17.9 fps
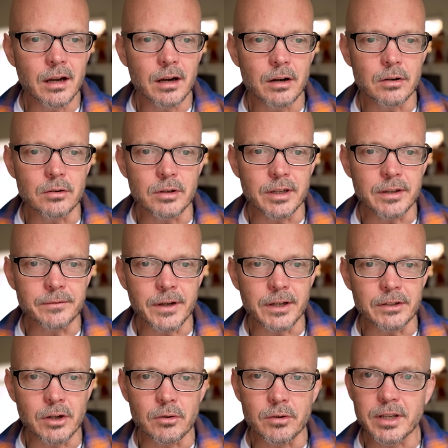Oh, if
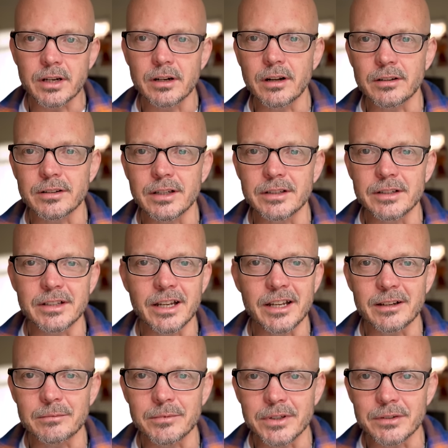I don't get it all done
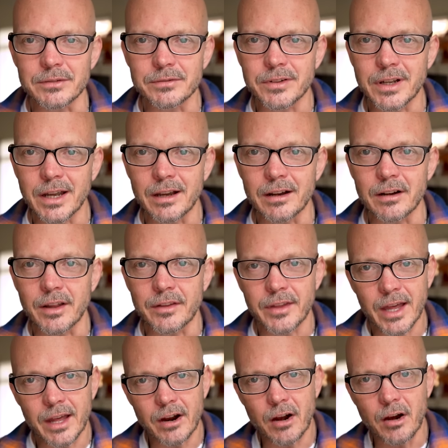today, I'm going to fail.
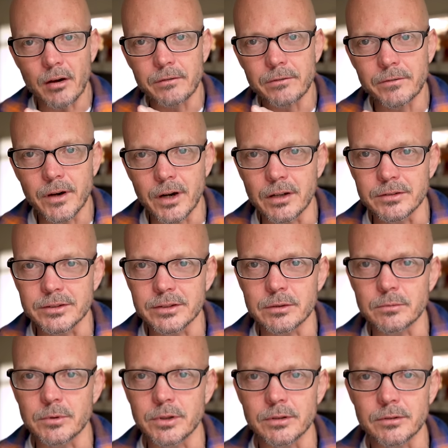And that all falls
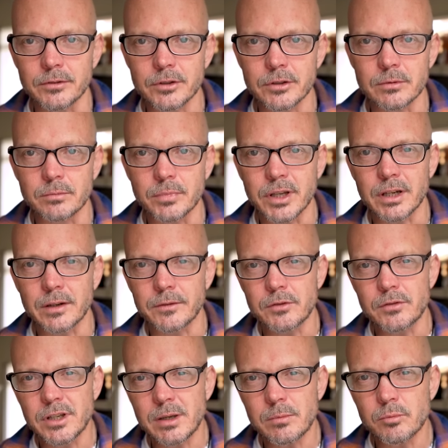into one group. And
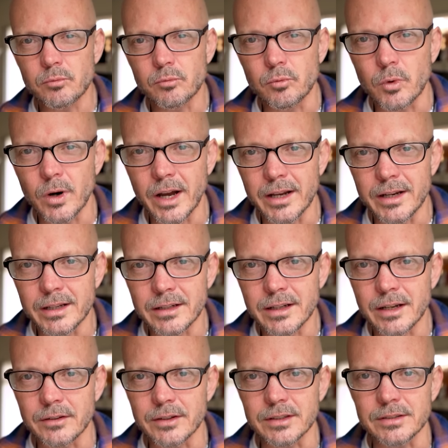if you keep writing
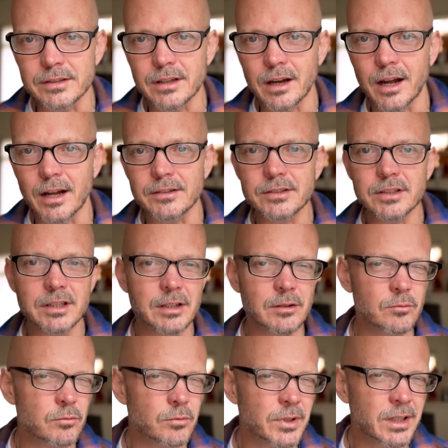down these thoughts,
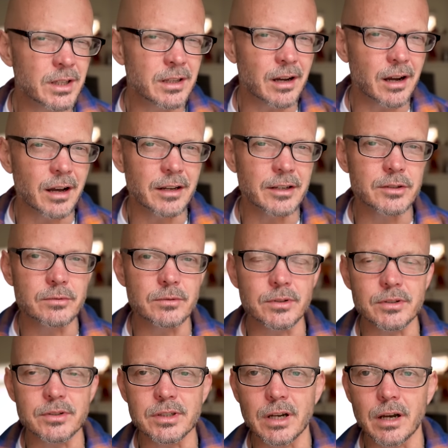getting really honest
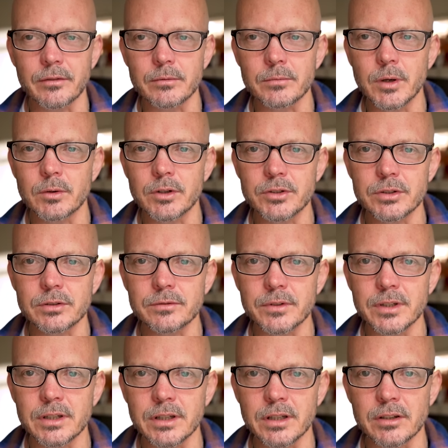with yourself about what you're
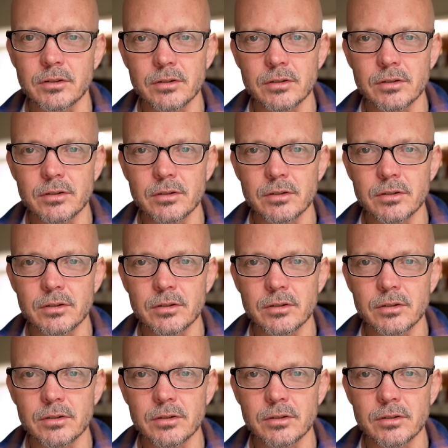feeling,